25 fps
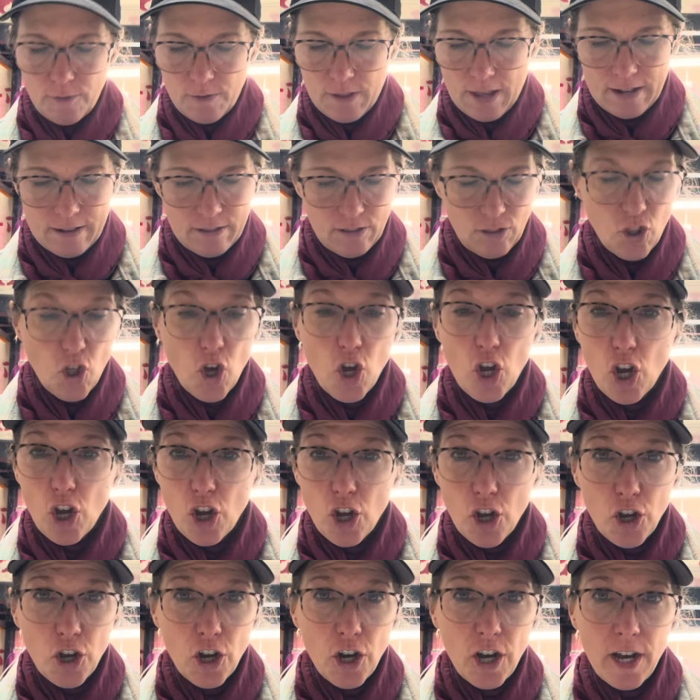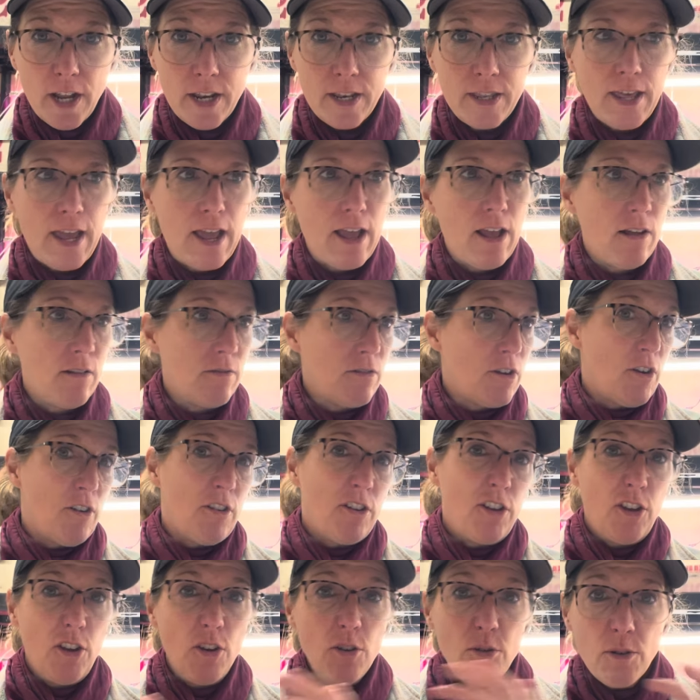They look good. They're
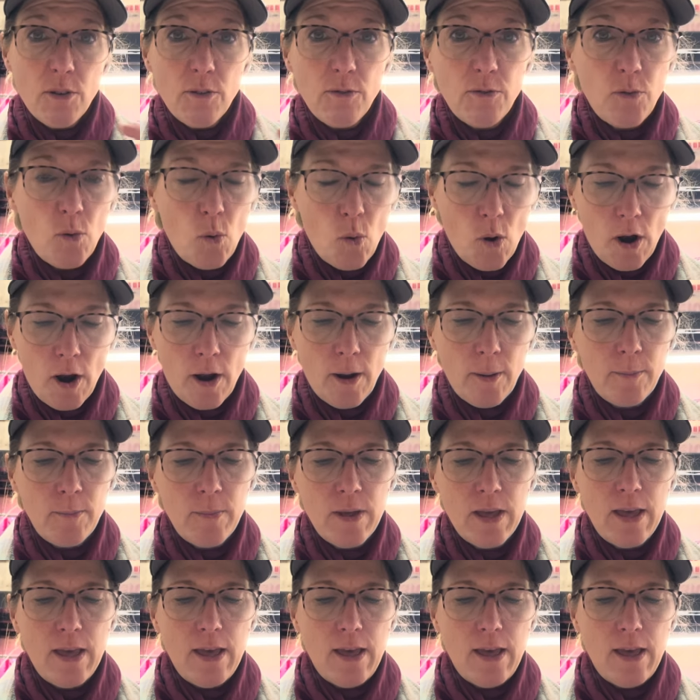uniform,